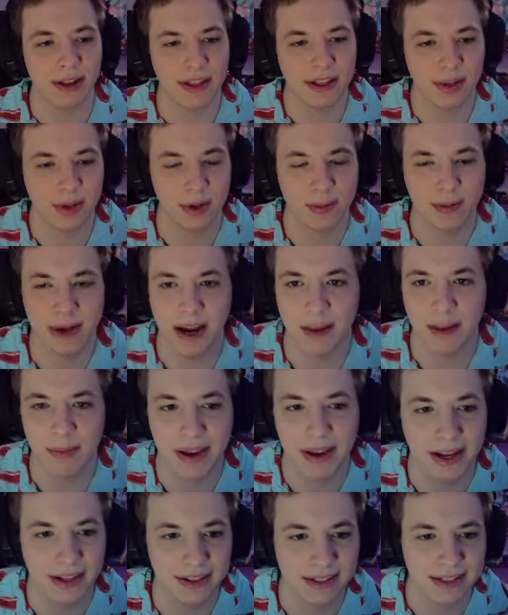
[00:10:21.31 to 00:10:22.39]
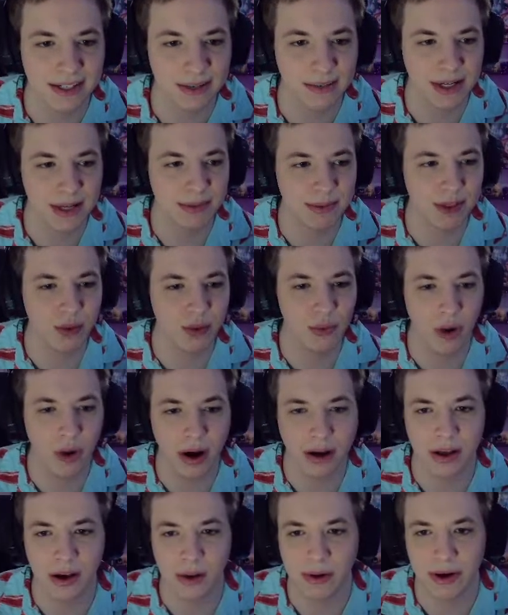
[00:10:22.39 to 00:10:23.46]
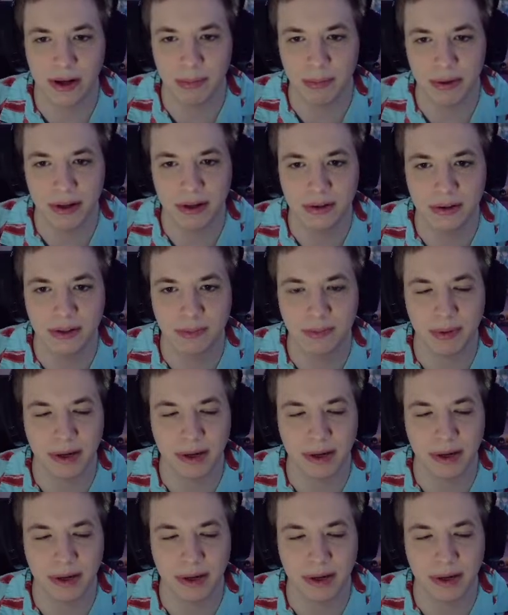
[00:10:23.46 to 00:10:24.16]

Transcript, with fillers: That's what I'm kind of meaning. Like, sometimes you want to go on a build,